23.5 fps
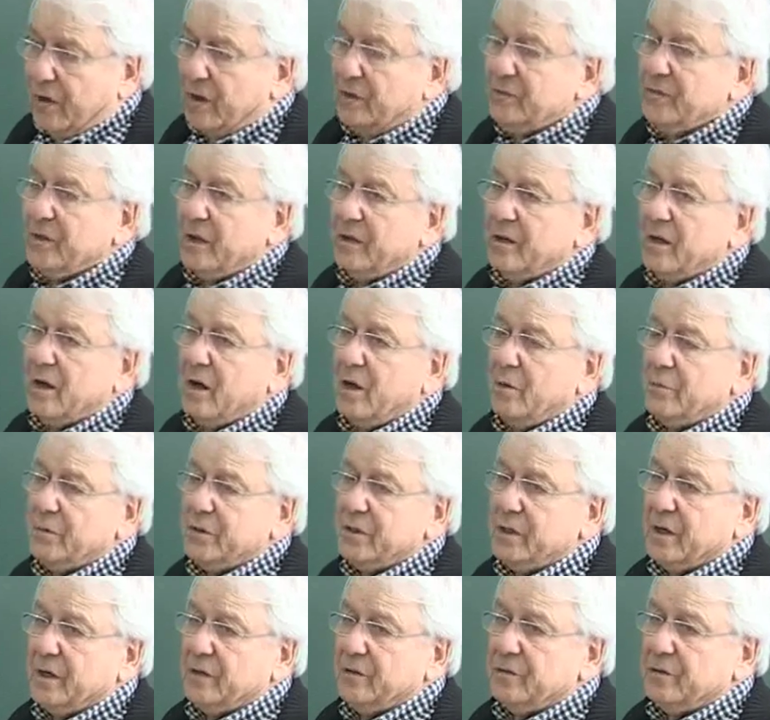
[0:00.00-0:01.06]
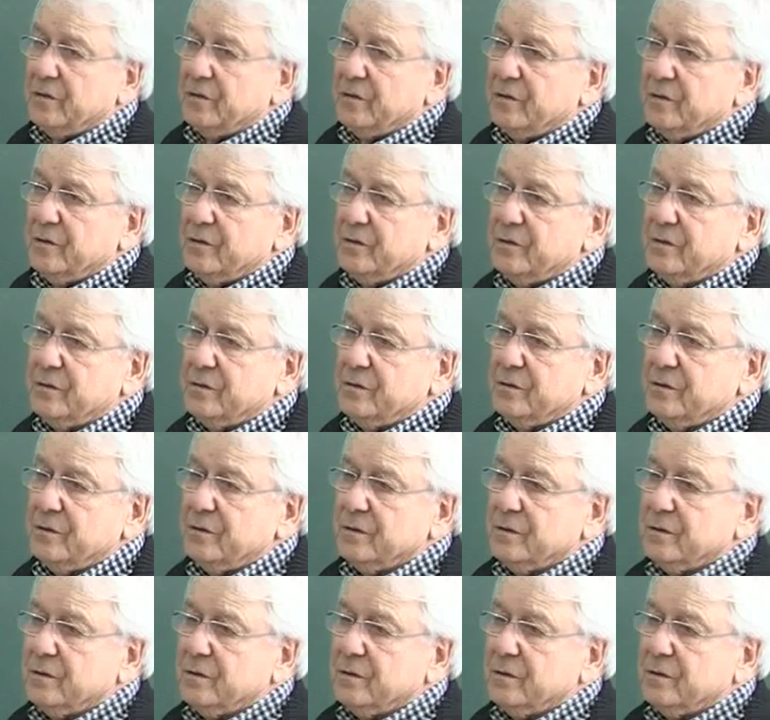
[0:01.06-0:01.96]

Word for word: anti-commutators.